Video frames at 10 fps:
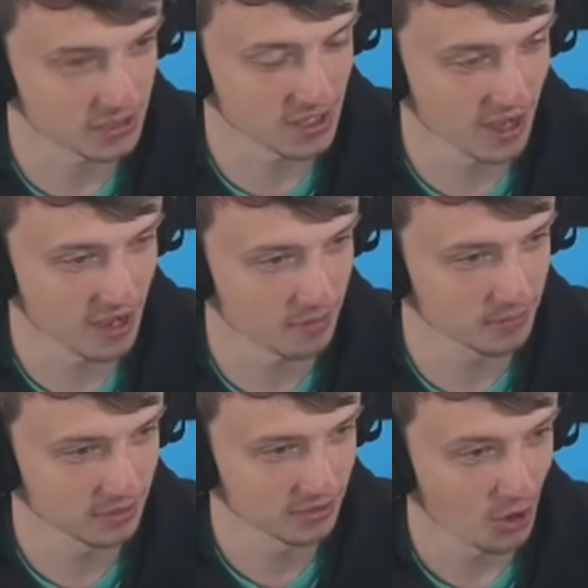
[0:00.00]
got
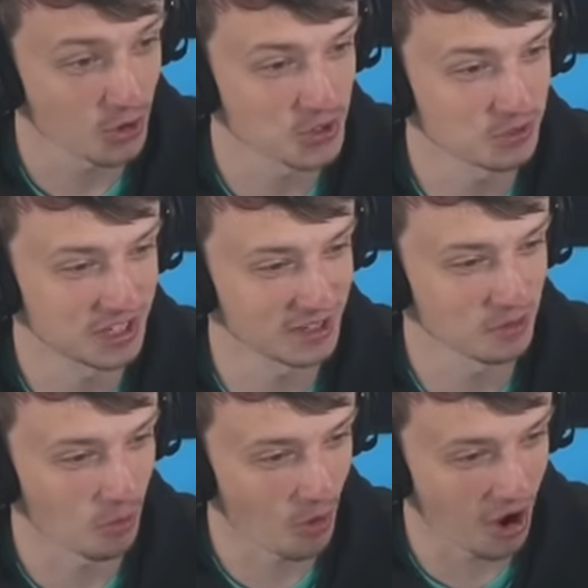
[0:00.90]
scammed. Oh, you
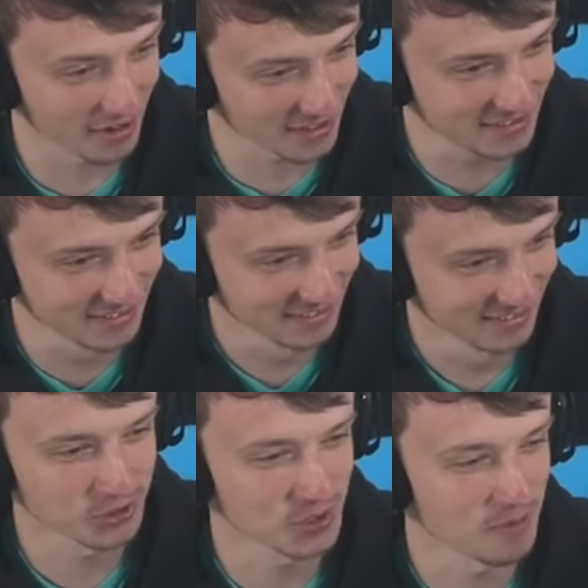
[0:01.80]
didn't want it?
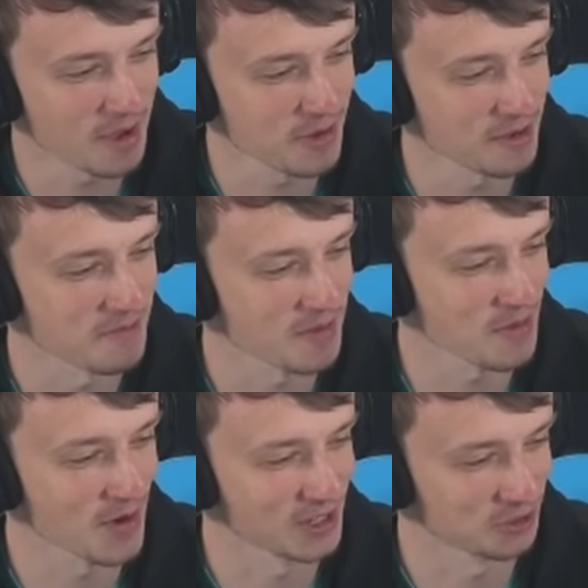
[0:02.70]
Oh, so maybe
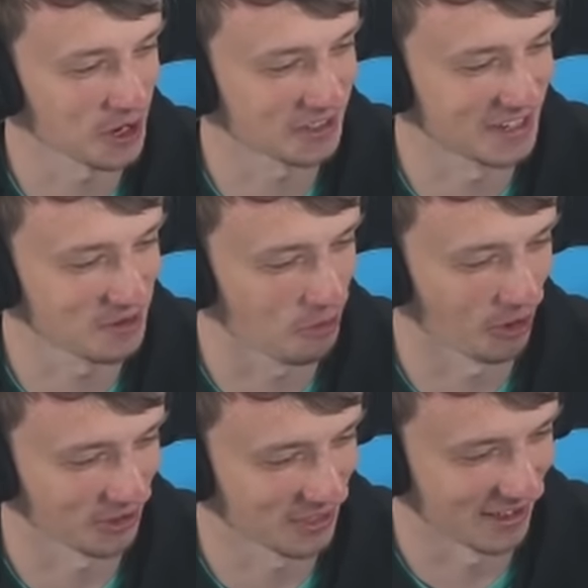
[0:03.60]
maybe my trick did
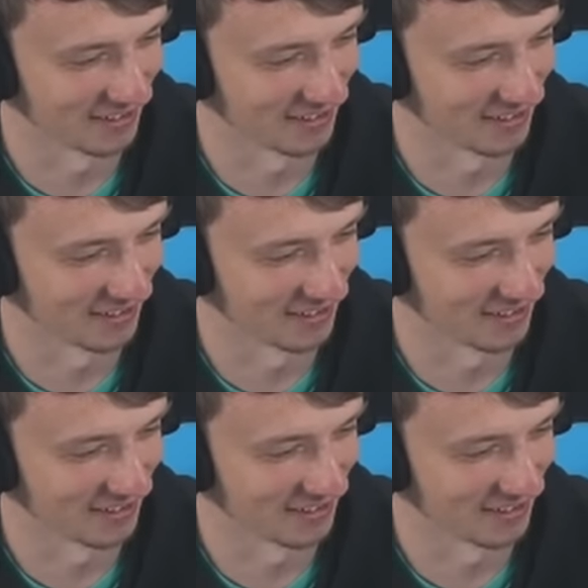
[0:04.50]
work